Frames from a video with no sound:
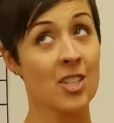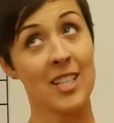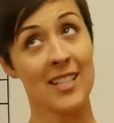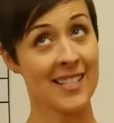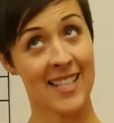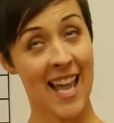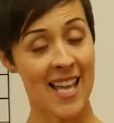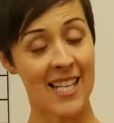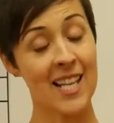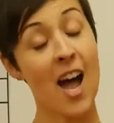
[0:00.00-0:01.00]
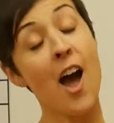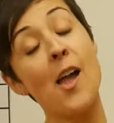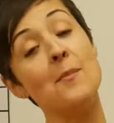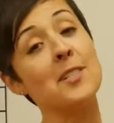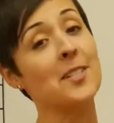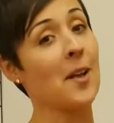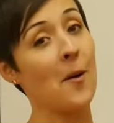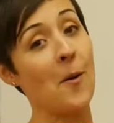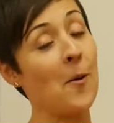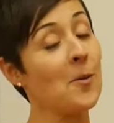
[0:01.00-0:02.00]
She says, I'm
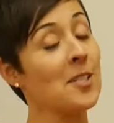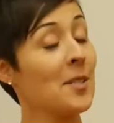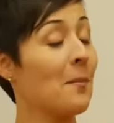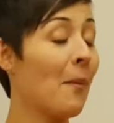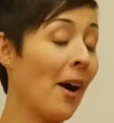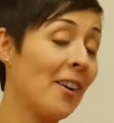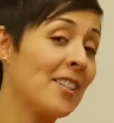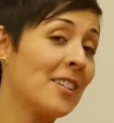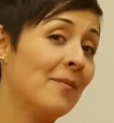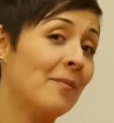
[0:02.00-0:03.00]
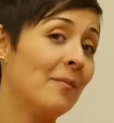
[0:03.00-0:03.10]
so smart.